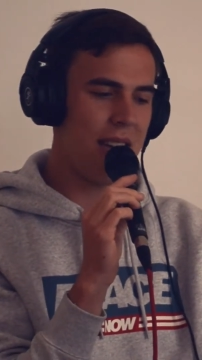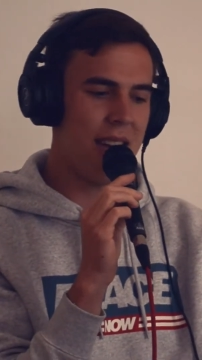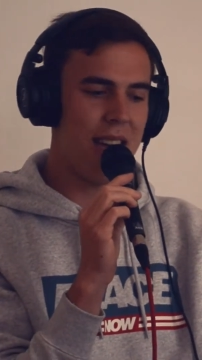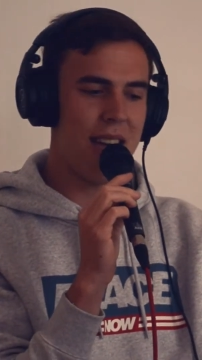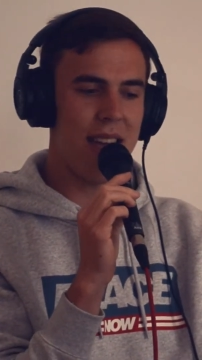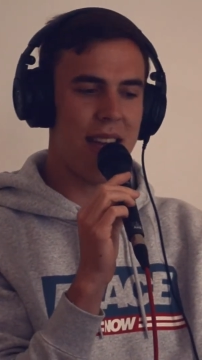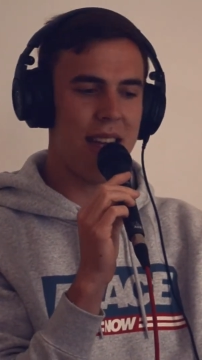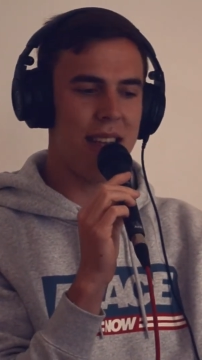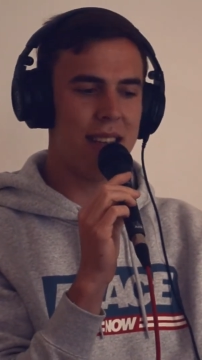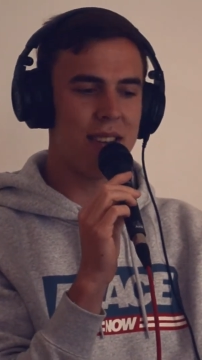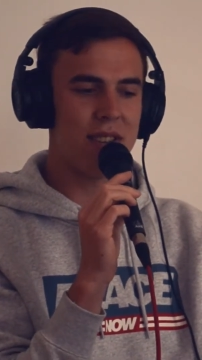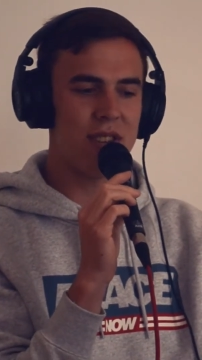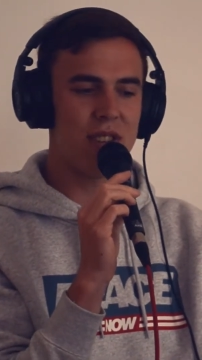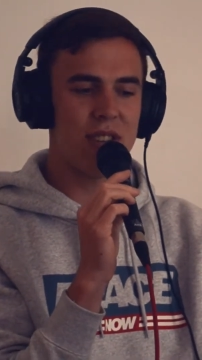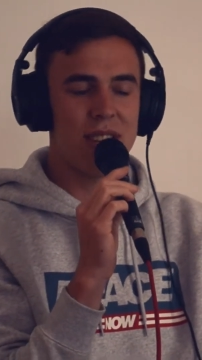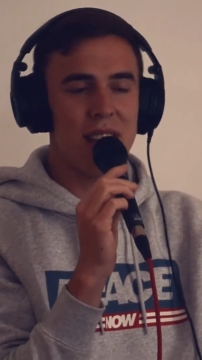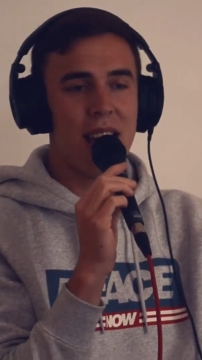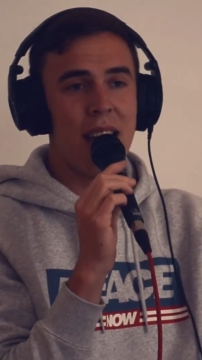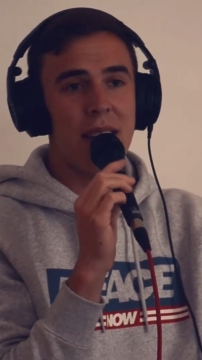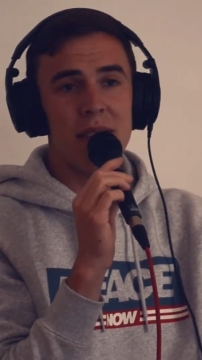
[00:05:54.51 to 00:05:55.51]
And
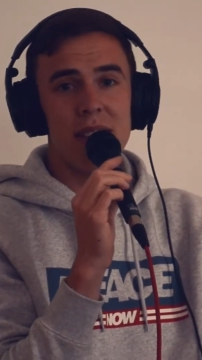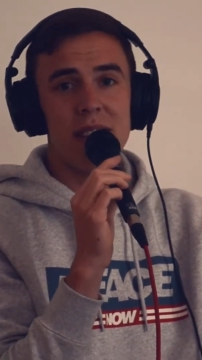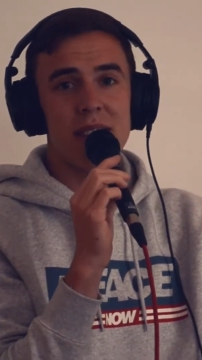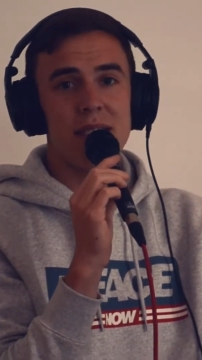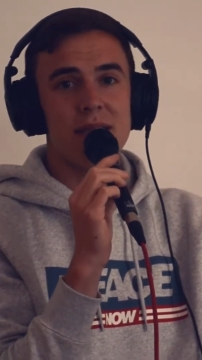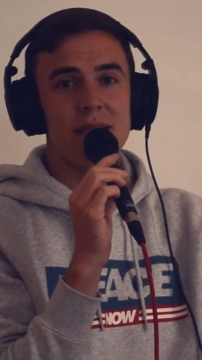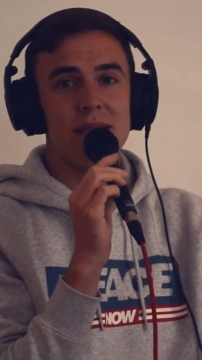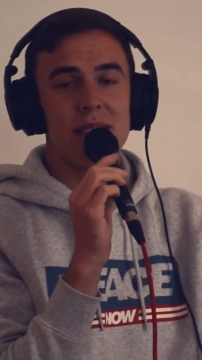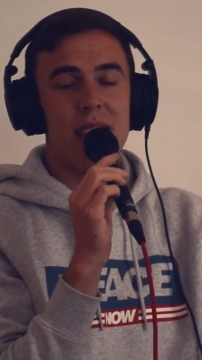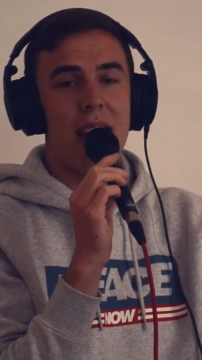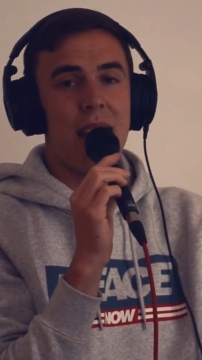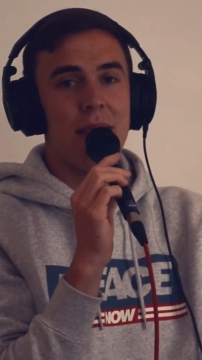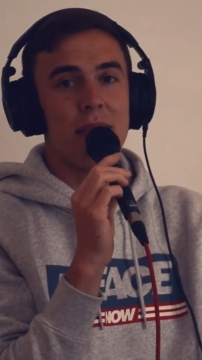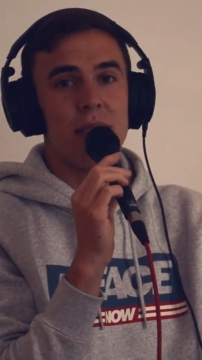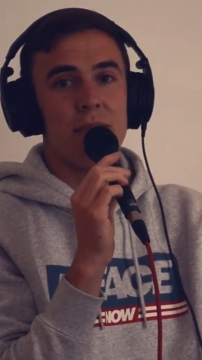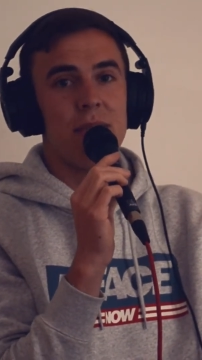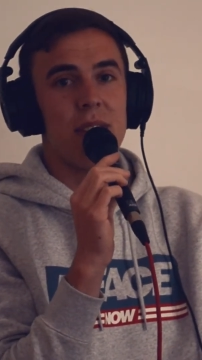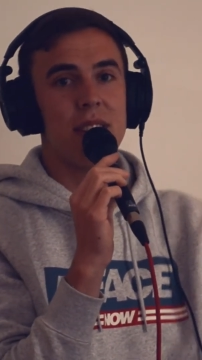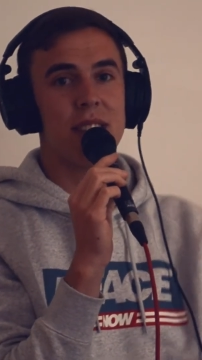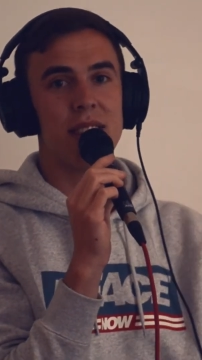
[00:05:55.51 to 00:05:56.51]
just having
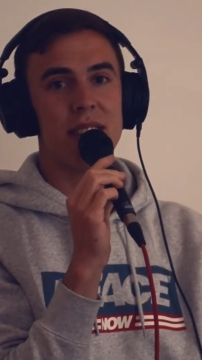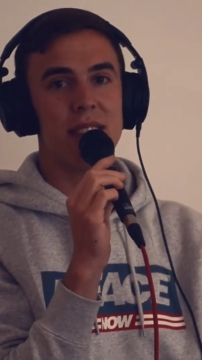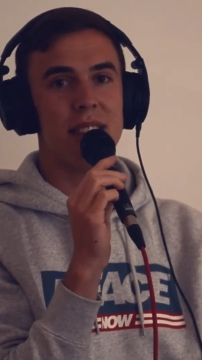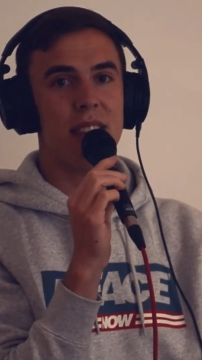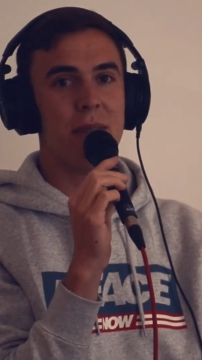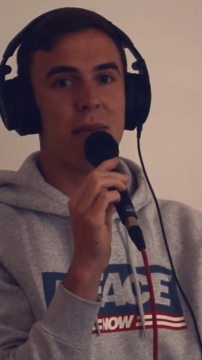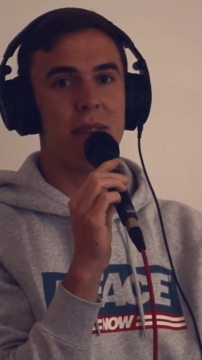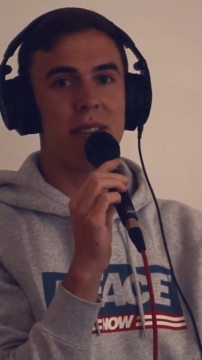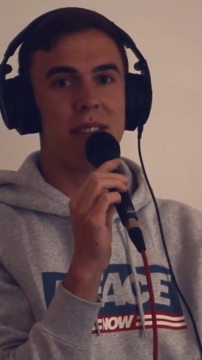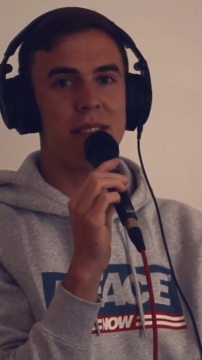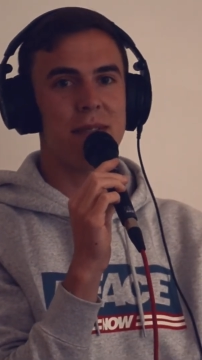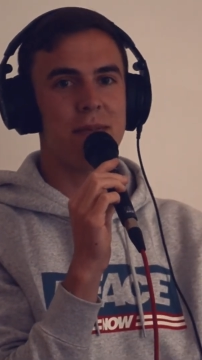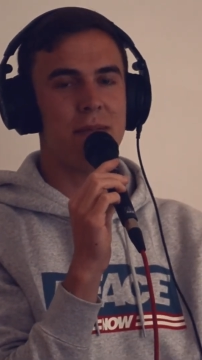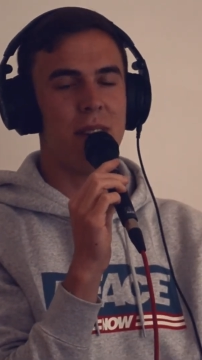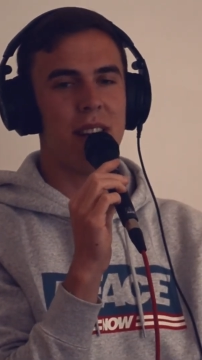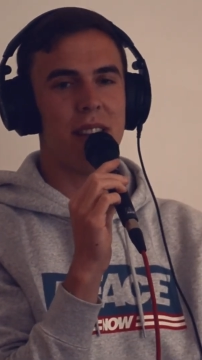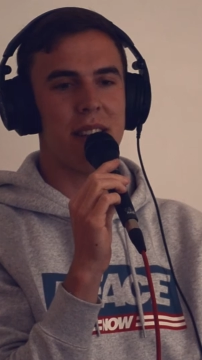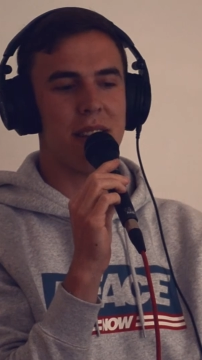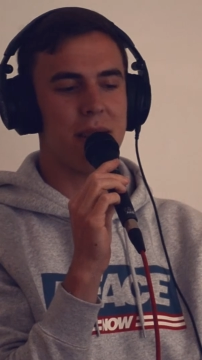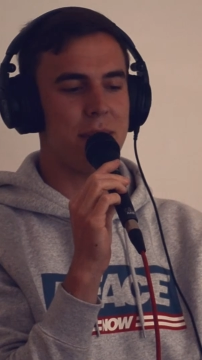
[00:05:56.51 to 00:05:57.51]
friends to sing with is fun.